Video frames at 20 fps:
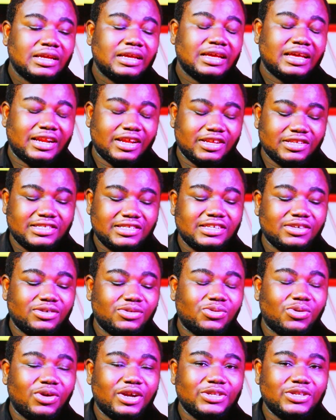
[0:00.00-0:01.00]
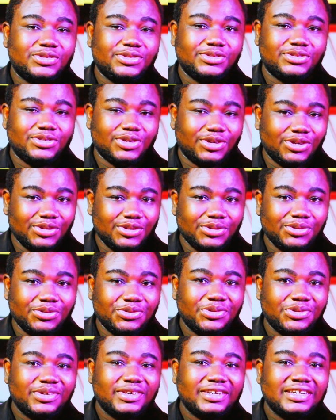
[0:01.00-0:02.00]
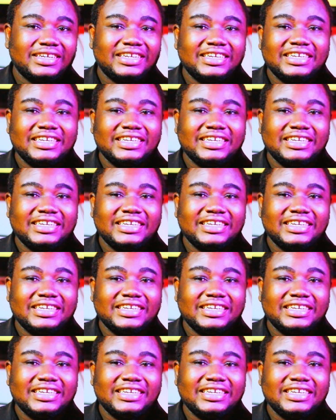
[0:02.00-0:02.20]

It is still going to show you